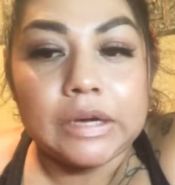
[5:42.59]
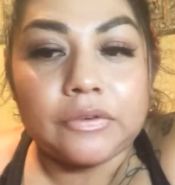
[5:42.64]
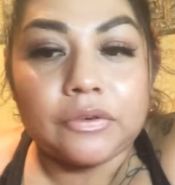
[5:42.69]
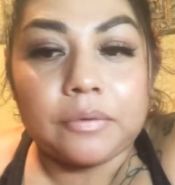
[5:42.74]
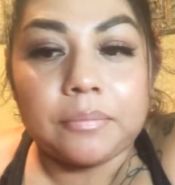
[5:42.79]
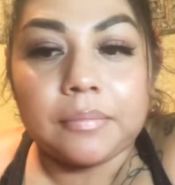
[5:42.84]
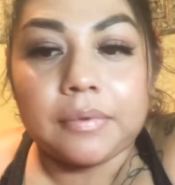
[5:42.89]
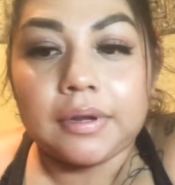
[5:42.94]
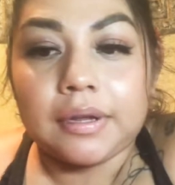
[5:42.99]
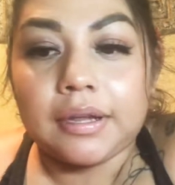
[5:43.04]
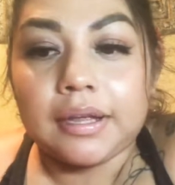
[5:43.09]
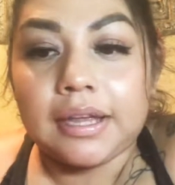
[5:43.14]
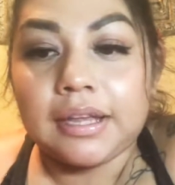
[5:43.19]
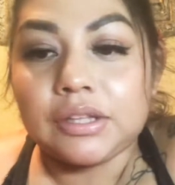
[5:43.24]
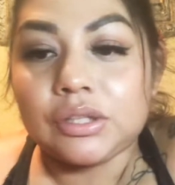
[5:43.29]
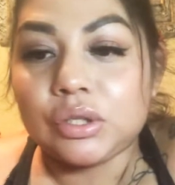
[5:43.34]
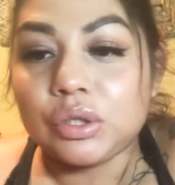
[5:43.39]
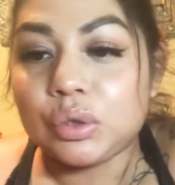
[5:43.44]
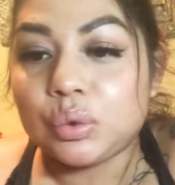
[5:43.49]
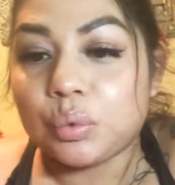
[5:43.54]
from
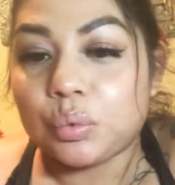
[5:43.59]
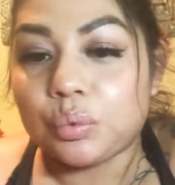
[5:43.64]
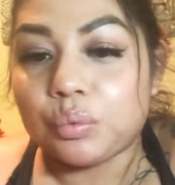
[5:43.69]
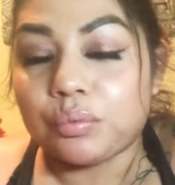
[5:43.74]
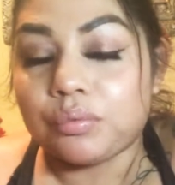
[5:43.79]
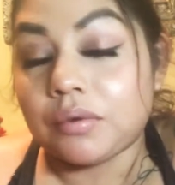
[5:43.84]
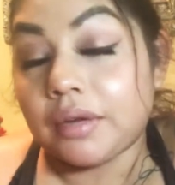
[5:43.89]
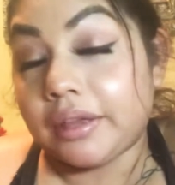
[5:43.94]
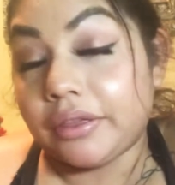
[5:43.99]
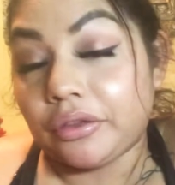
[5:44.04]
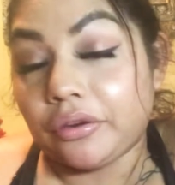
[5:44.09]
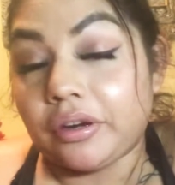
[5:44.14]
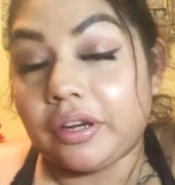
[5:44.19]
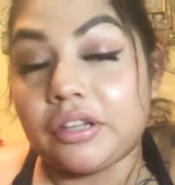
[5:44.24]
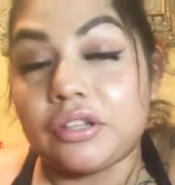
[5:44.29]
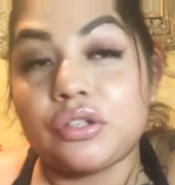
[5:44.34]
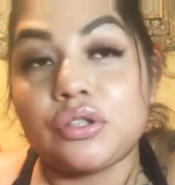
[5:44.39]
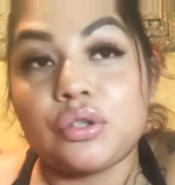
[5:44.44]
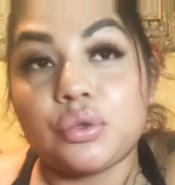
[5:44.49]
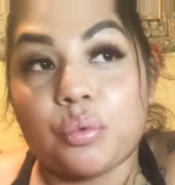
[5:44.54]
8 to
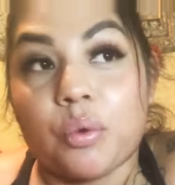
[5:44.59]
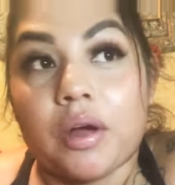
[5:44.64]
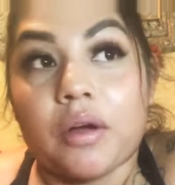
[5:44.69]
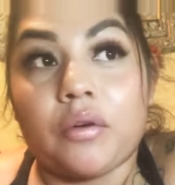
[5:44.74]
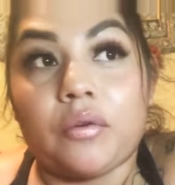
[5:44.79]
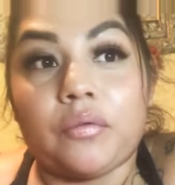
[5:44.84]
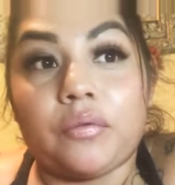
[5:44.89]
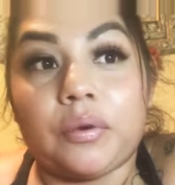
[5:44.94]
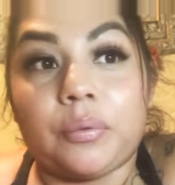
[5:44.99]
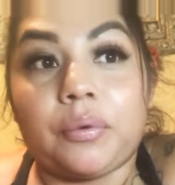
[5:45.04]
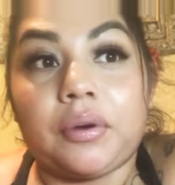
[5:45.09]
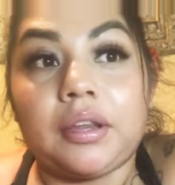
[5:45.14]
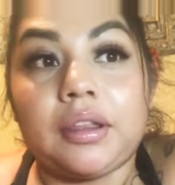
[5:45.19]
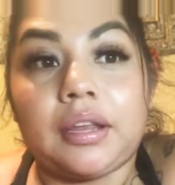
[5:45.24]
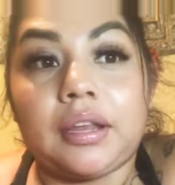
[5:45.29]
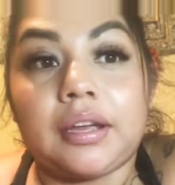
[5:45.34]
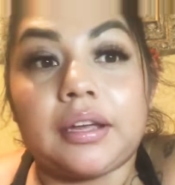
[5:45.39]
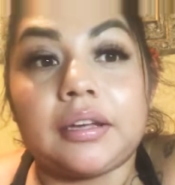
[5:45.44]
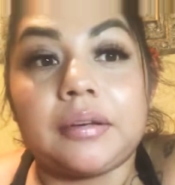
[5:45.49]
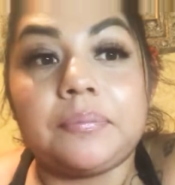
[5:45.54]
8.30 to 12. We were in
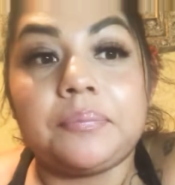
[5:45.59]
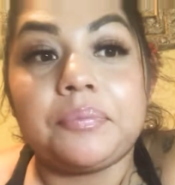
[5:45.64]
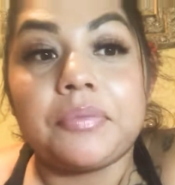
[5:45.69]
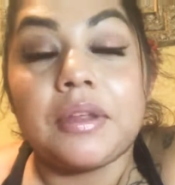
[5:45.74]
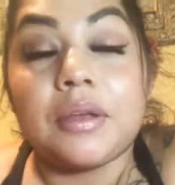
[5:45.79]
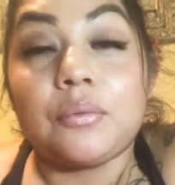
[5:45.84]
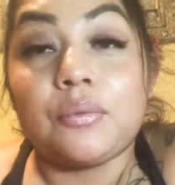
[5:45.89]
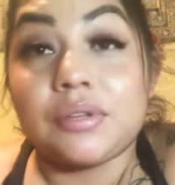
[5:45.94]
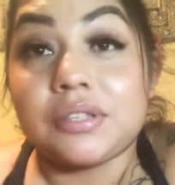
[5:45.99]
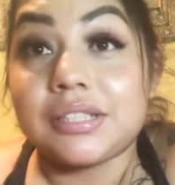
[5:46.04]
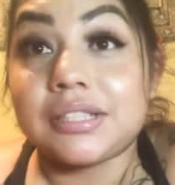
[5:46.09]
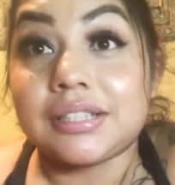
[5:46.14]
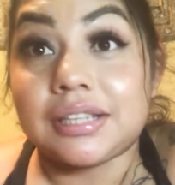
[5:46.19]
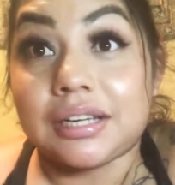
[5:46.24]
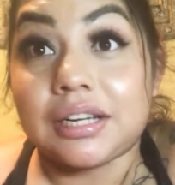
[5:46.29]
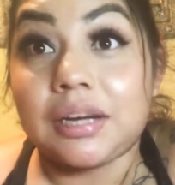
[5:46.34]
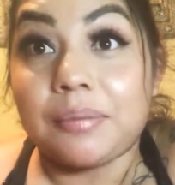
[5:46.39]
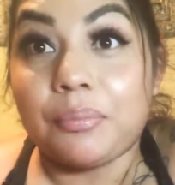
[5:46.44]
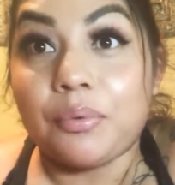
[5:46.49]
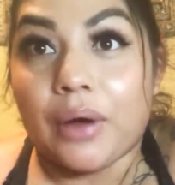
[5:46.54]
line, which is a
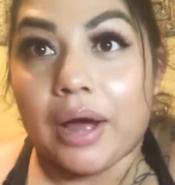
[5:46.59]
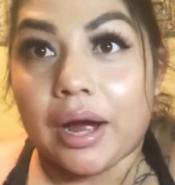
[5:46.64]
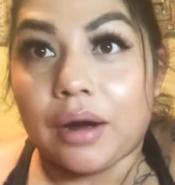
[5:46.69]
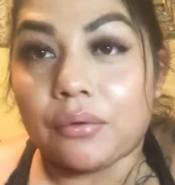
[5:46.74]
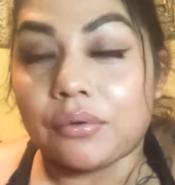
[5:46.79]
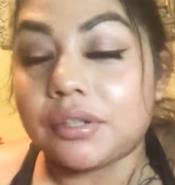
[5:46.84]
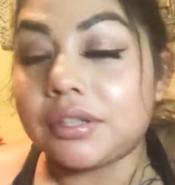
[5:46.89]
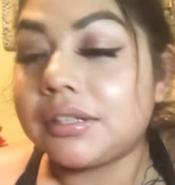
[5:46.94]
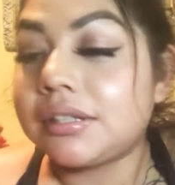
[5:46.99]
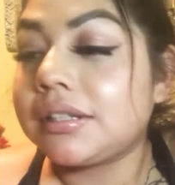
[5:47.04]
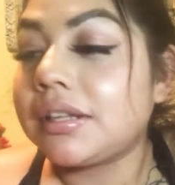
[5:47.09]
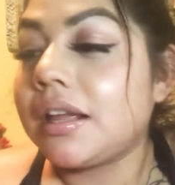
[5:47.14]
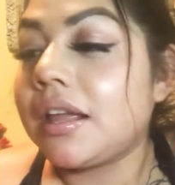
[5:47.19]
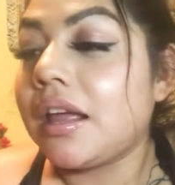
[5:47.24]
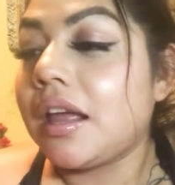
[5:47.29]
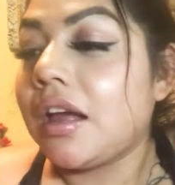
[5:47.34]
couple hours.